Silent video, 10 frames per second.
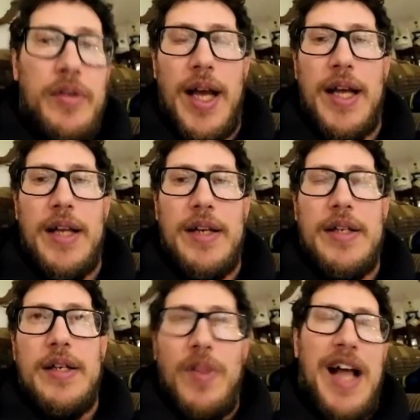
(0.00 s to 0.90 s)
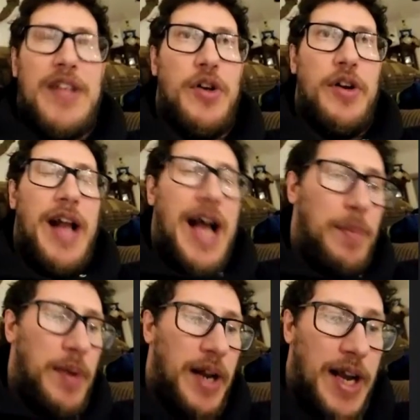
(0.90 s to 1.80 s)
And when that started
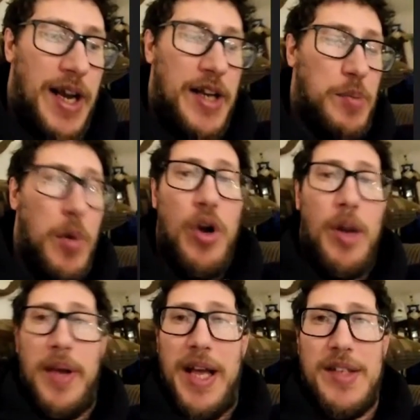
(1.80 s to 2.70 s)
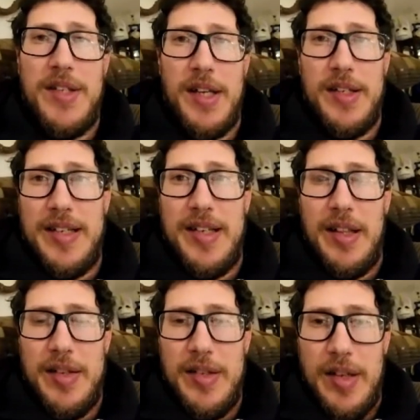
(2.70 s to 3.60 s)
happening, I spoke up against it because I said,
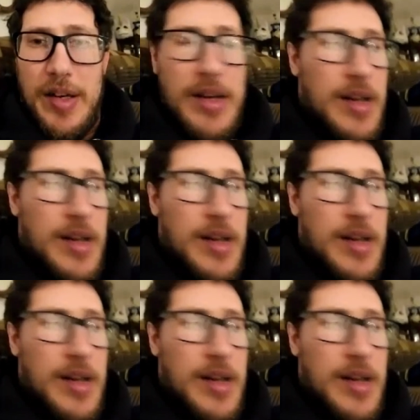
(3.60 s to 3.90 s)
listen,